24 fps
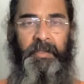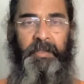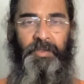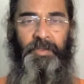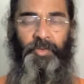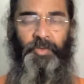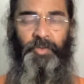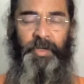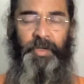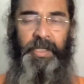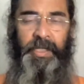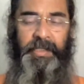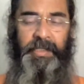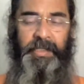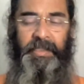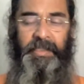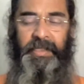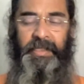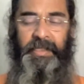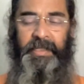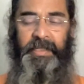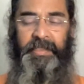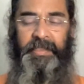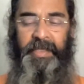So he is
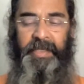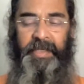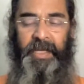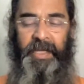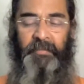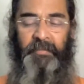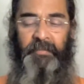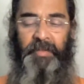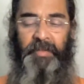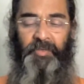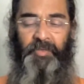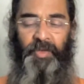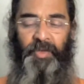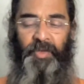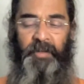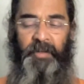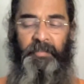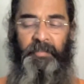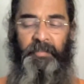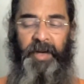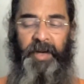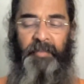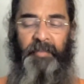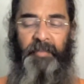in a state
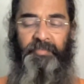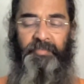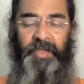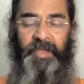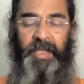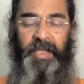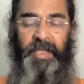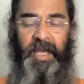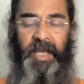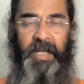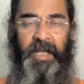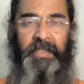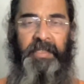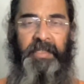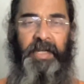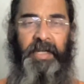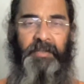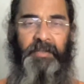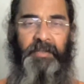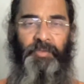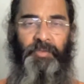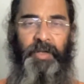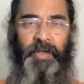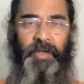between prapti and
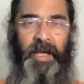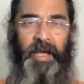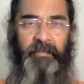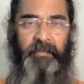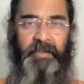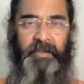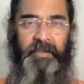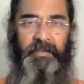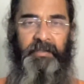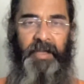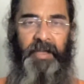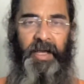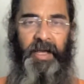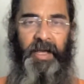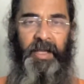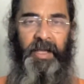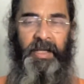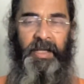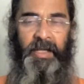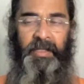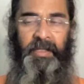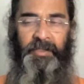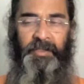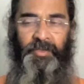that turyavastha.
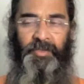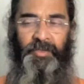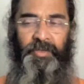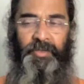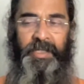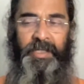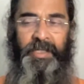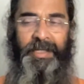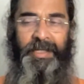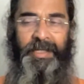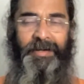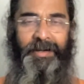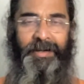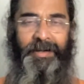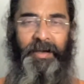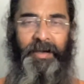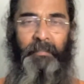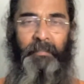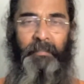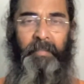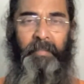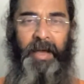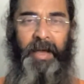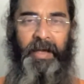So he cannot
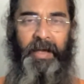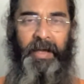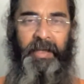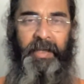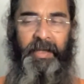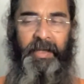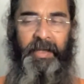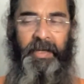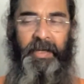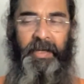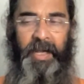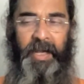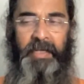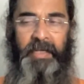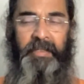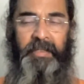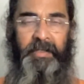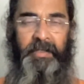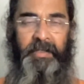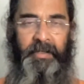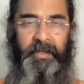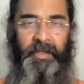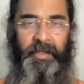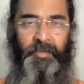come back, he can
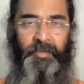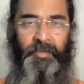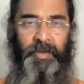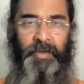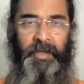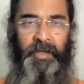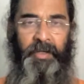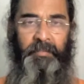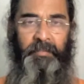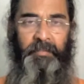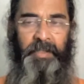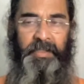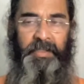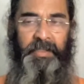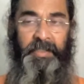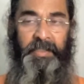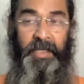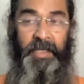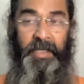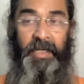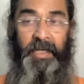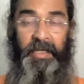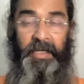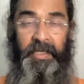enter into it, but
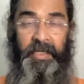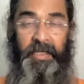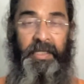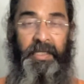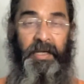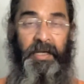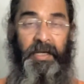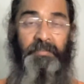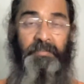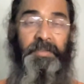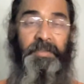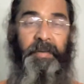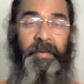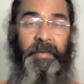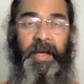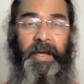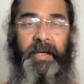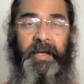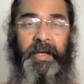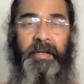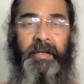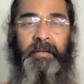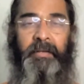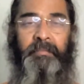still he comes
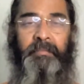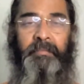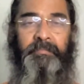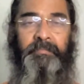back.